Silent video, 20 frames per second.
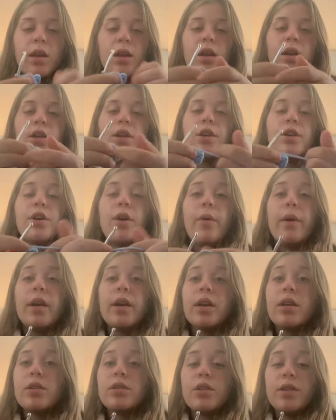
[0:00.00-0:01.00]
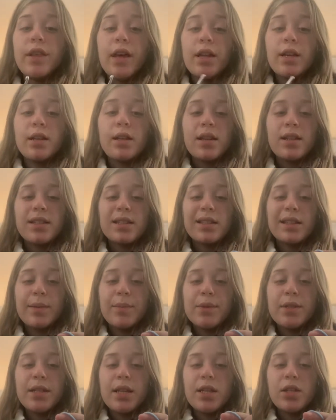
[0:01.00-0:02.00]
You're going to then slip
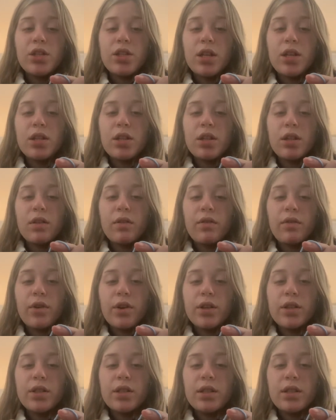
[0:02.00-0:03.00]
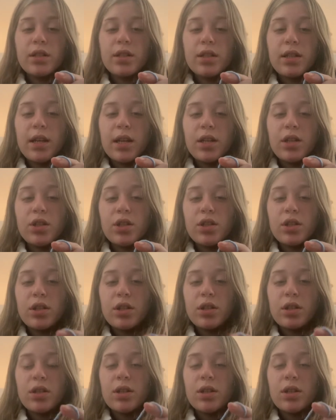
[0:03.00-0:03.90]
stitch into the first stitch